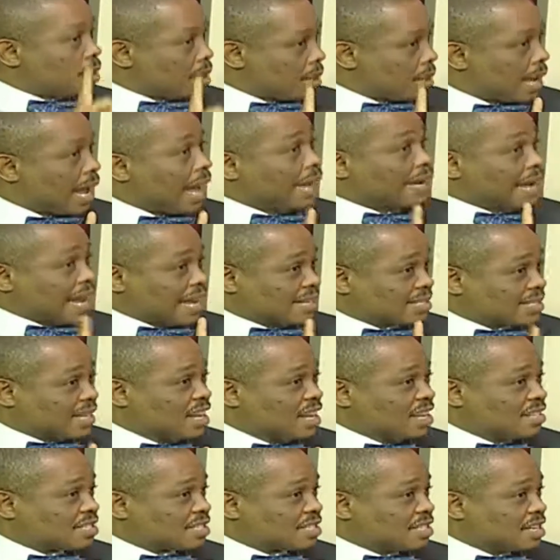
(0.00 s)
And I still
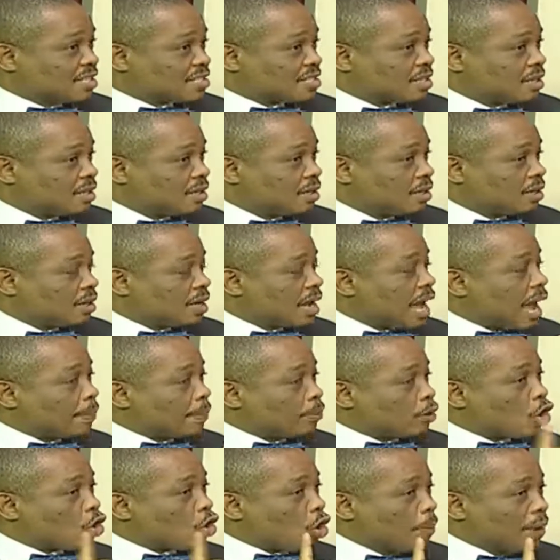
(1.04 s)
insist I'm
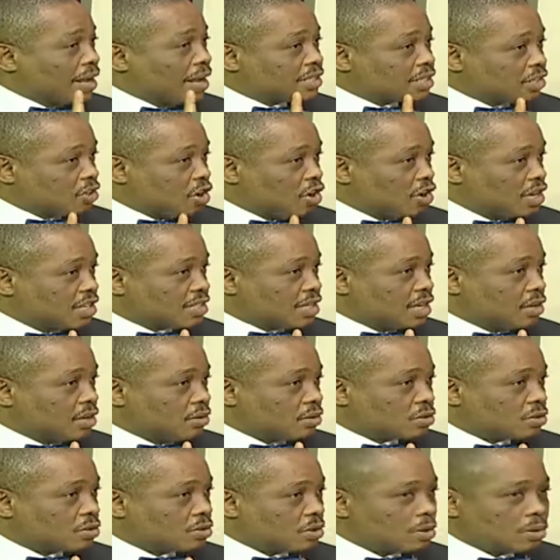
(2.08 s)
not commenting on his
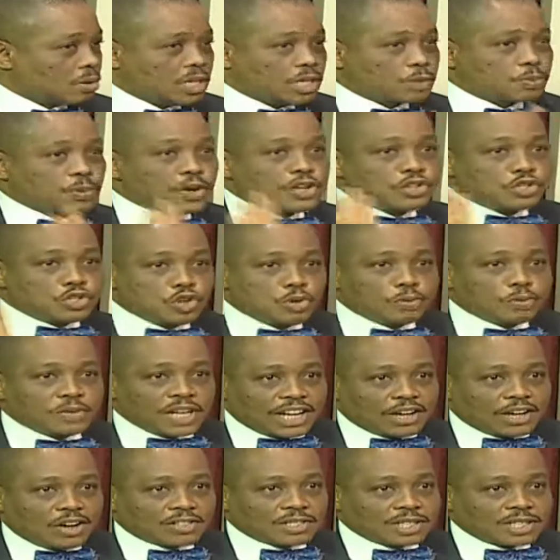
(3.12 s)
guilt. He's presumed
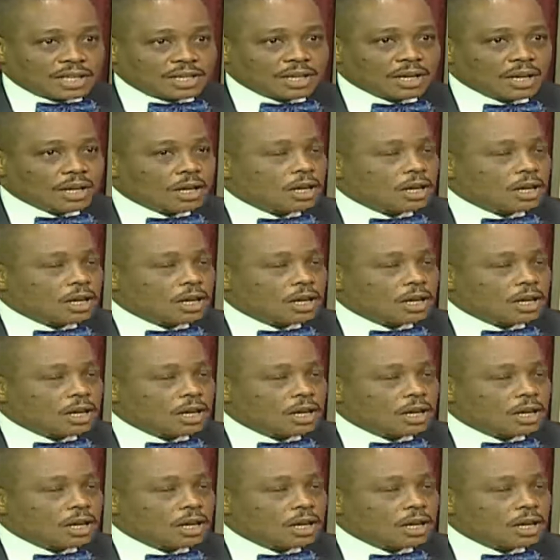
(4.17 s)
innocent.